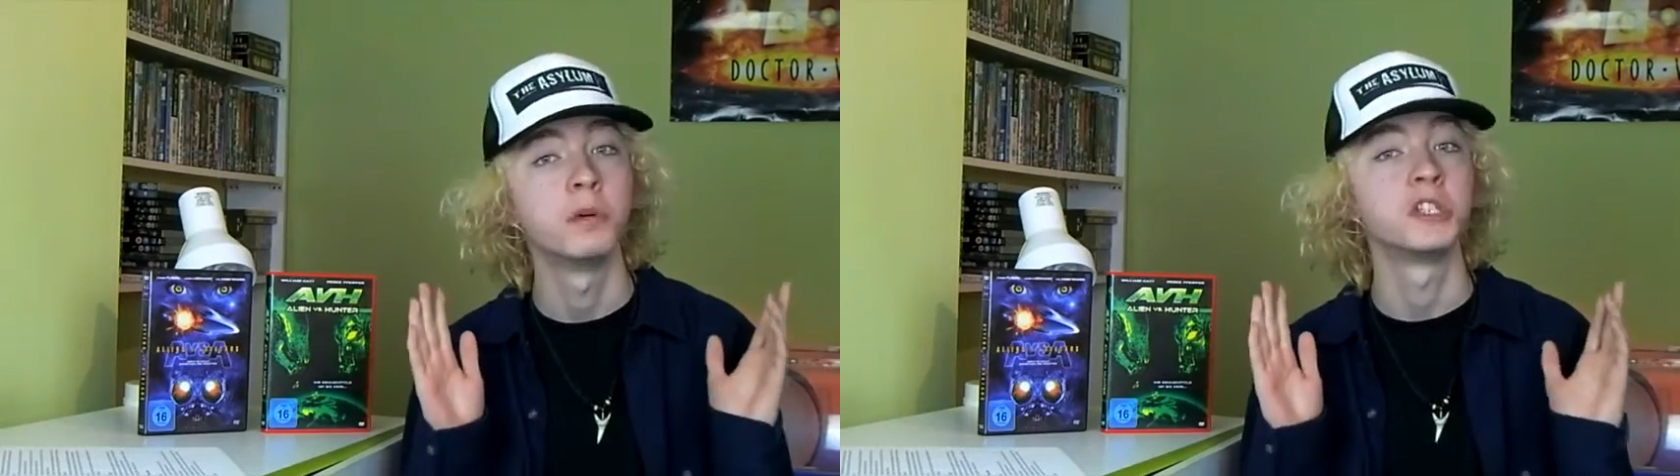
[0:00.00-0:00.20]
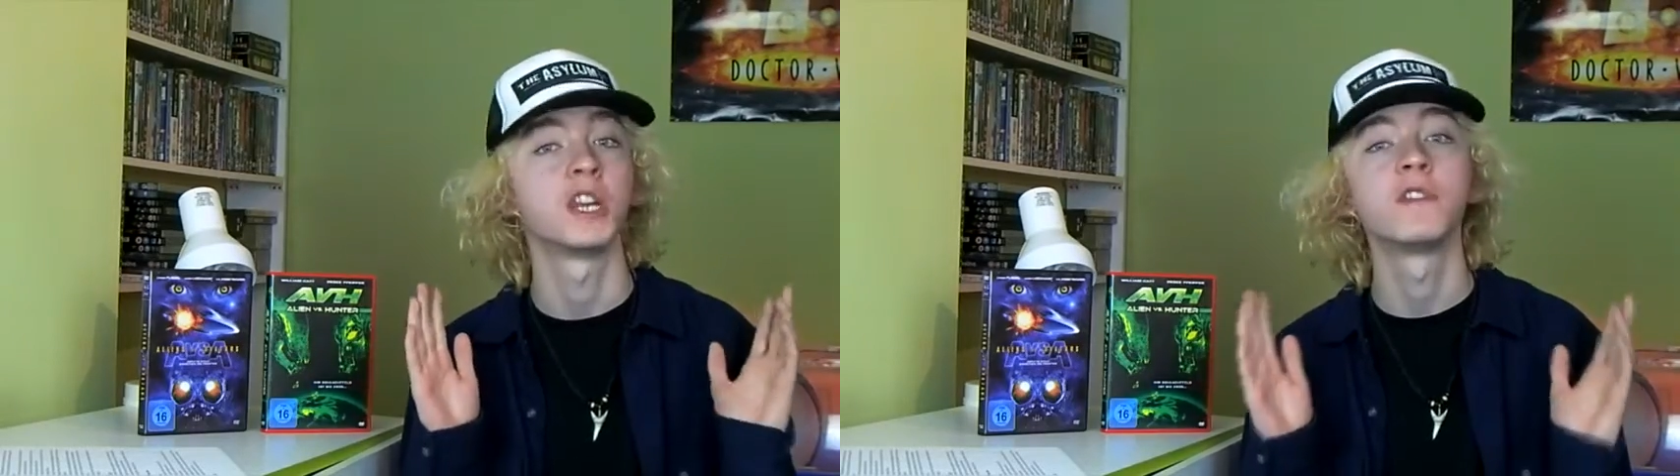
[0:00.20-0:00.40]

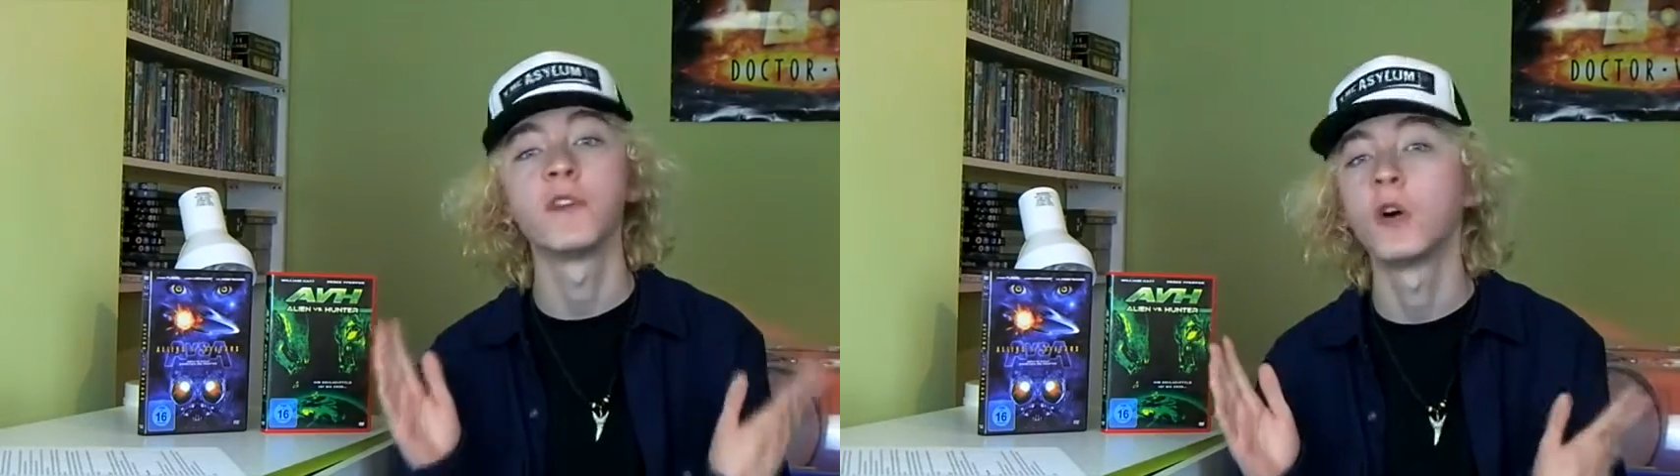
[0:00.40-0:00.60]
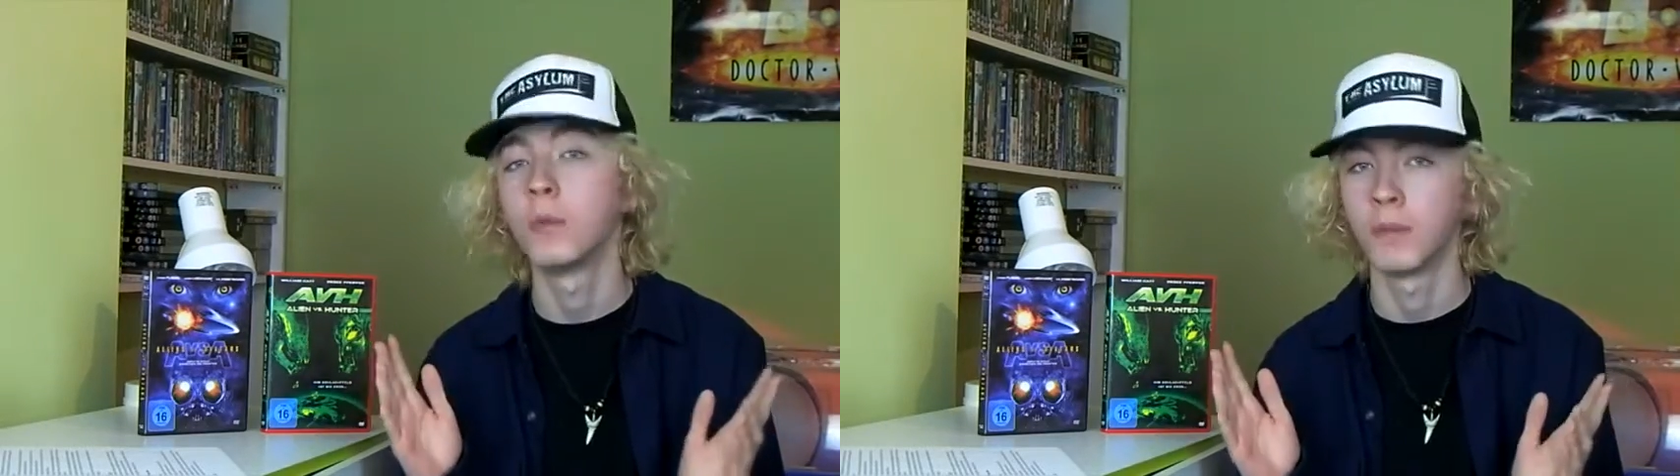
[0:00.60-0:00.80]
budget
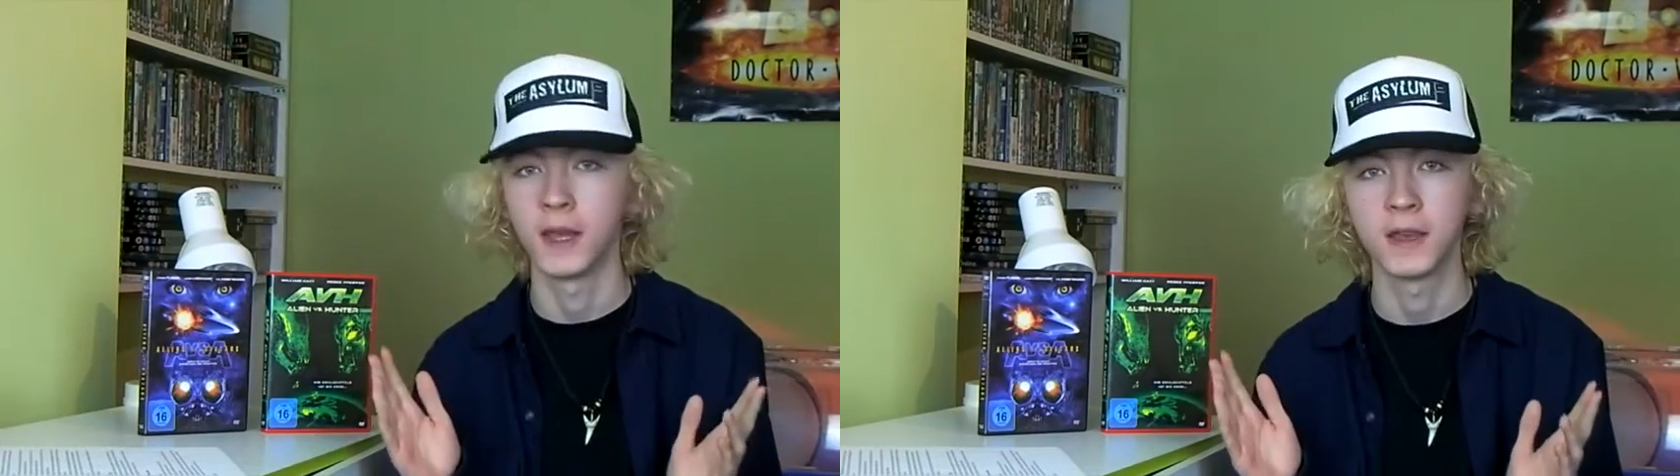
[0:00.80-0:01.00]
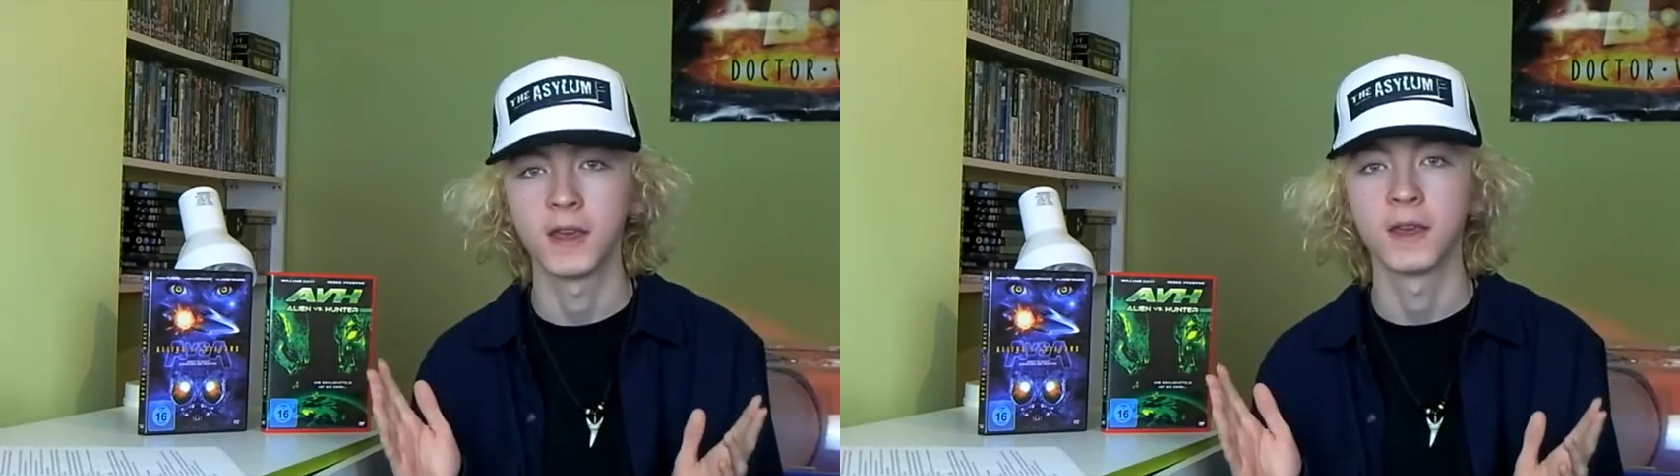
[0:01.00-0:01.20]

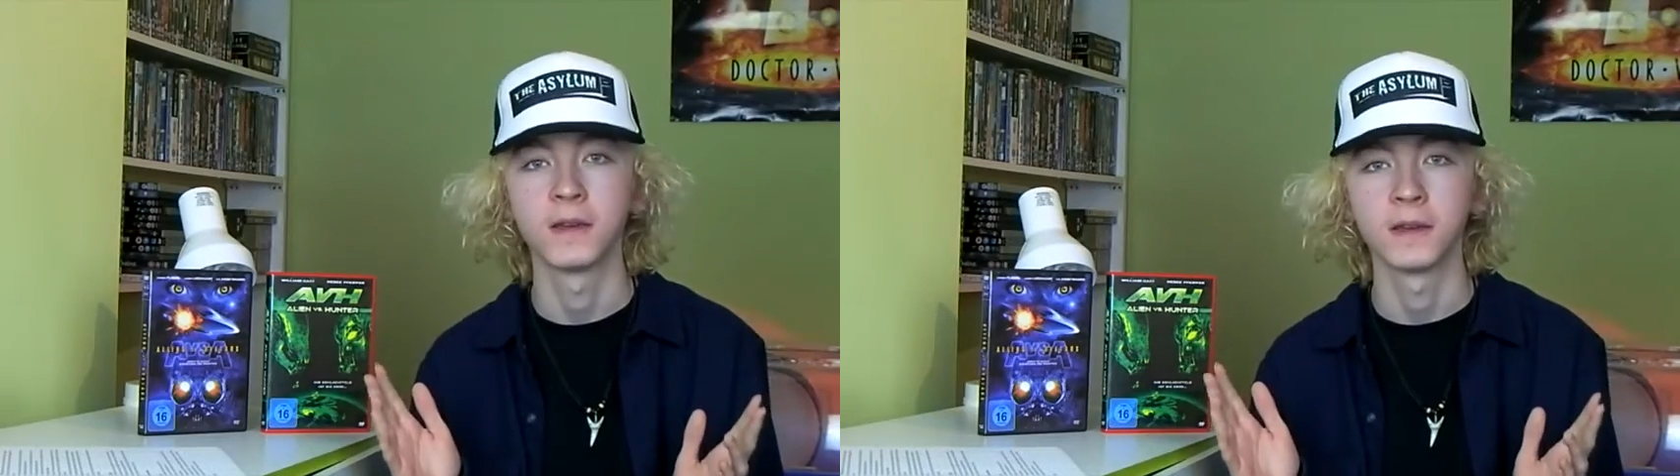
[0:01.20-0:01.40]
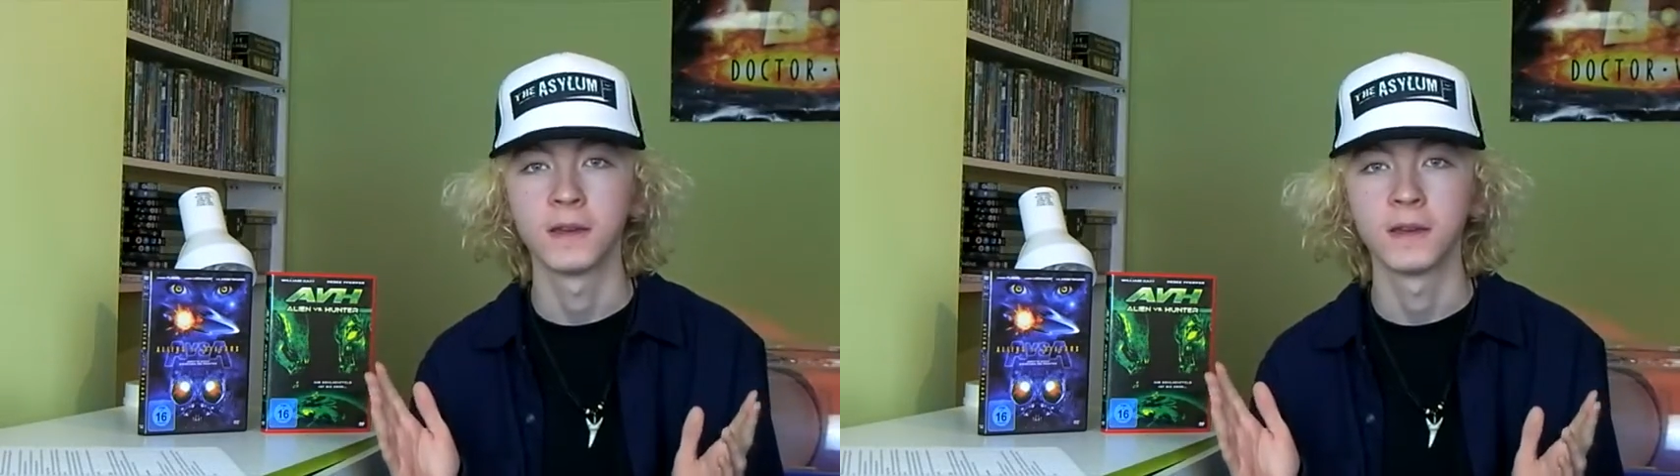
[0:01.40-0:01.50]
filmmaking.